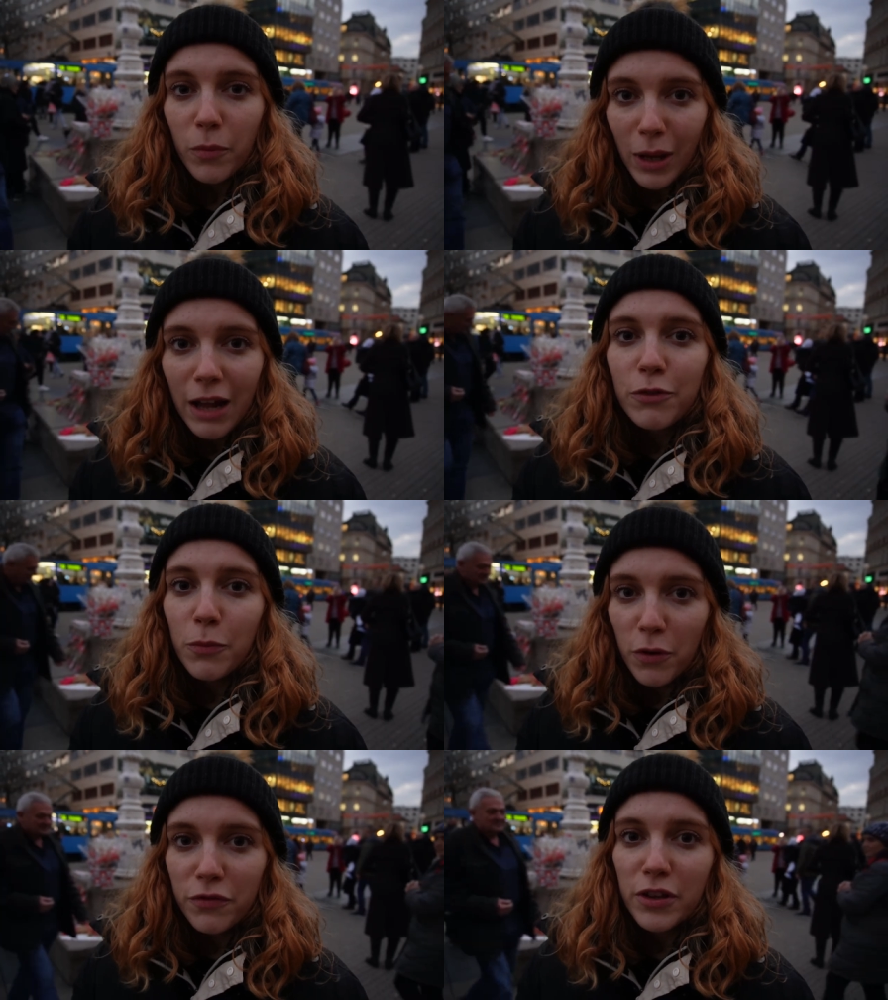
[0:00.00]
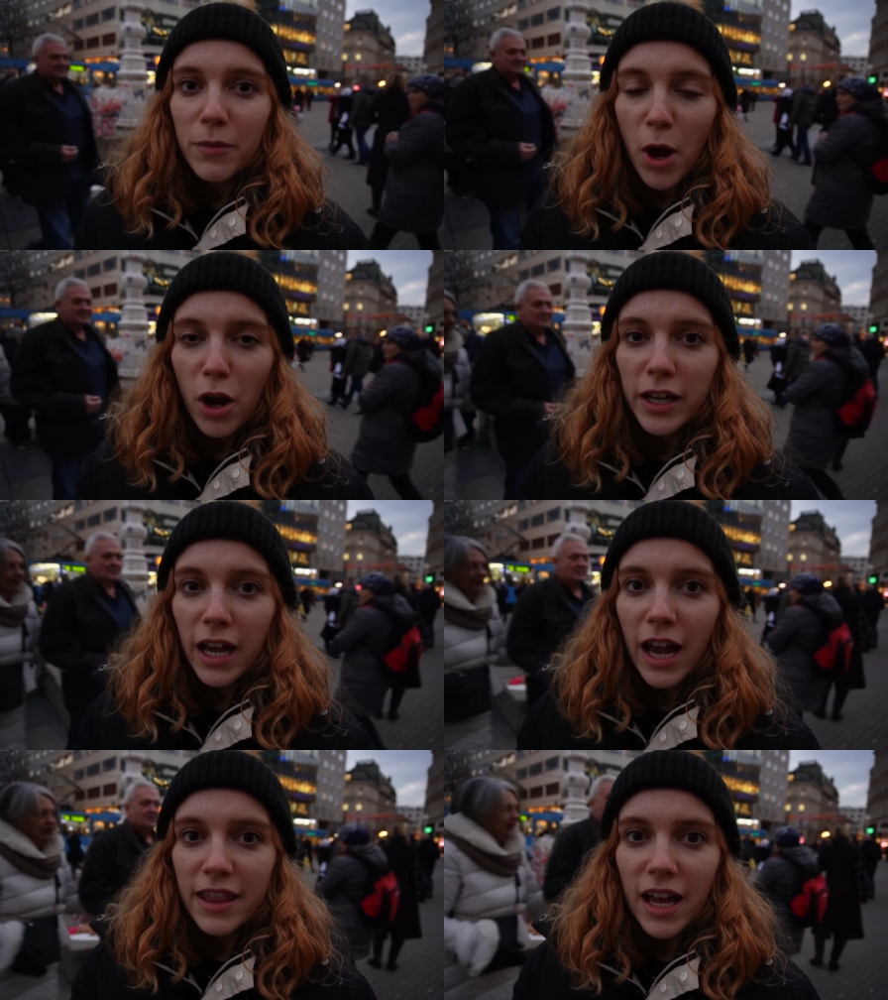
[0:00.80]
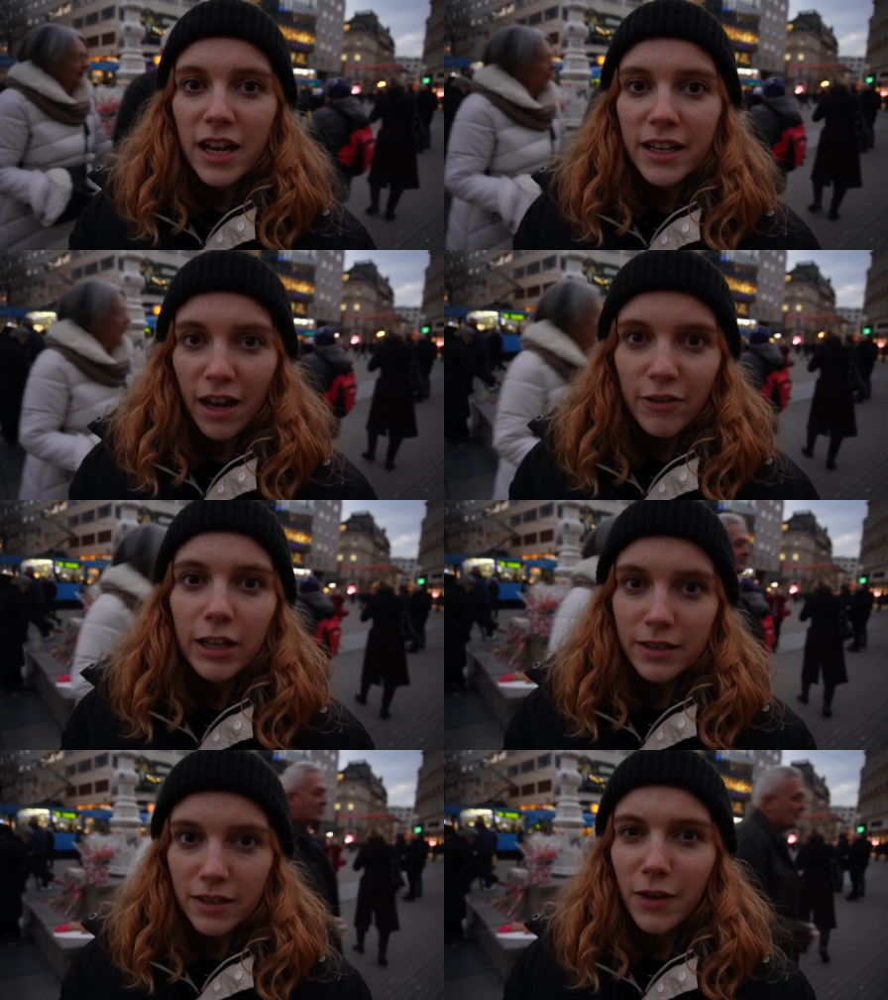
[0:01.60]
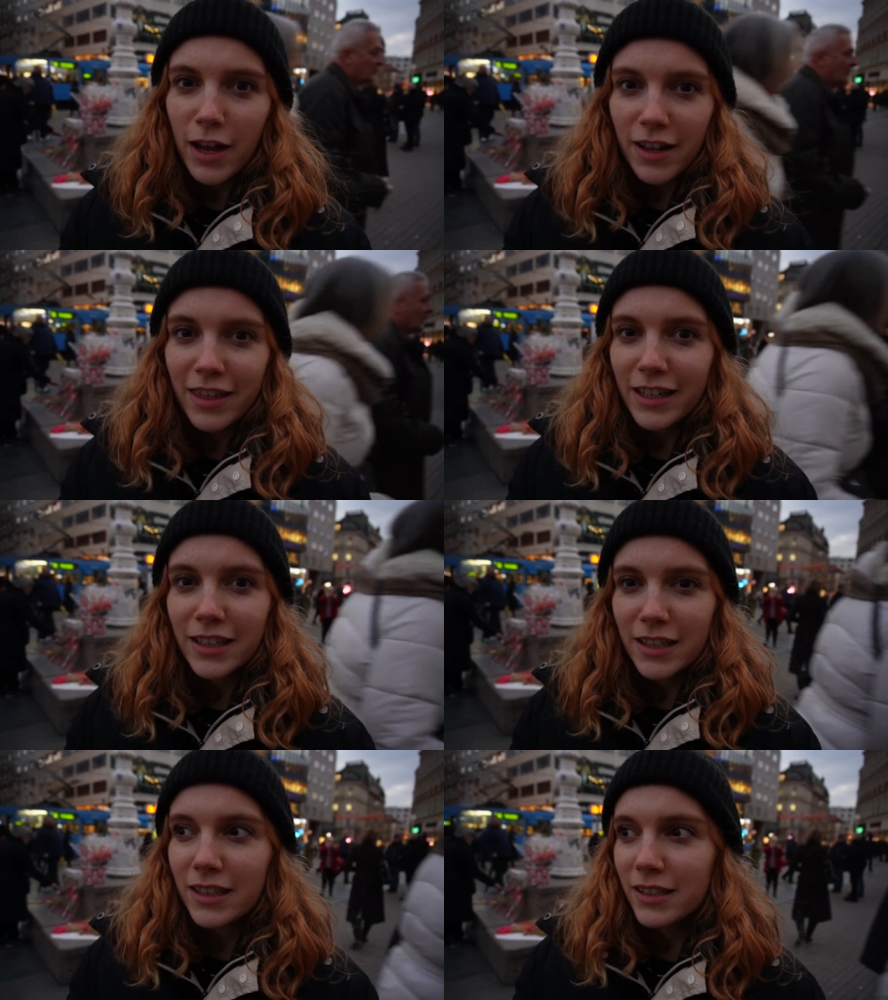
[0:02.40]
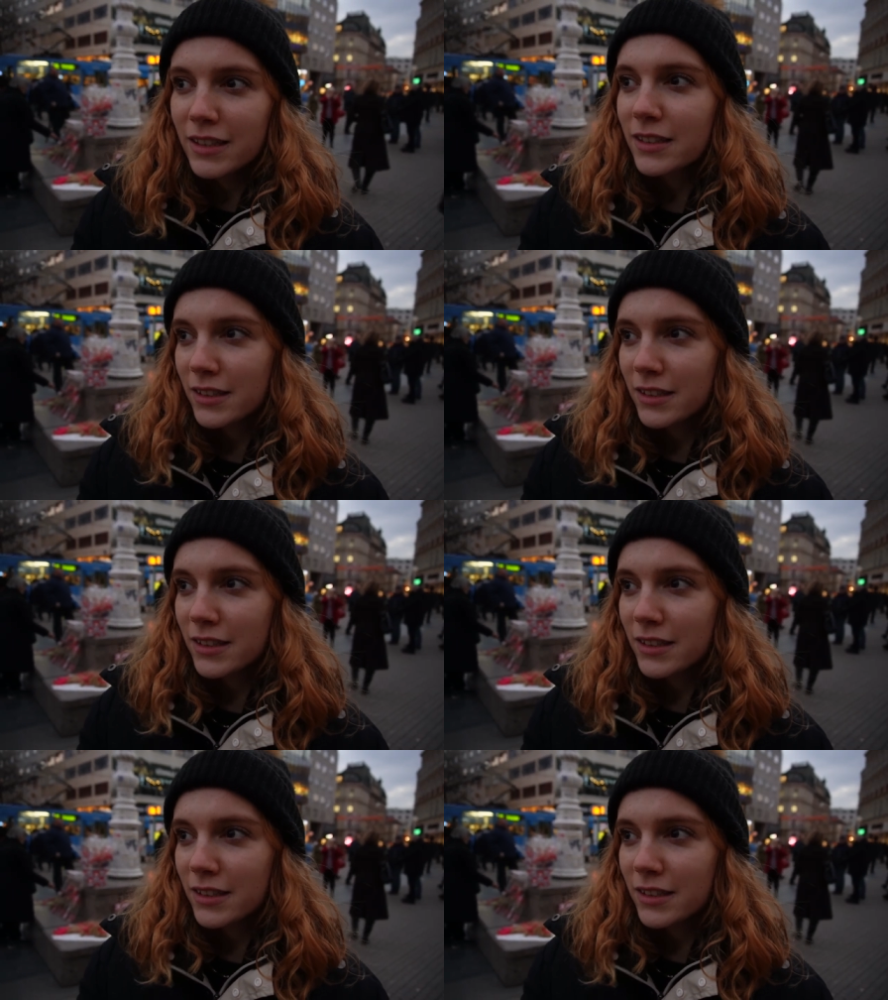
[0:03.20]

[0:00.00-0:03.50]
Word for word: We'll have a walk through the market and then get back to the van I think.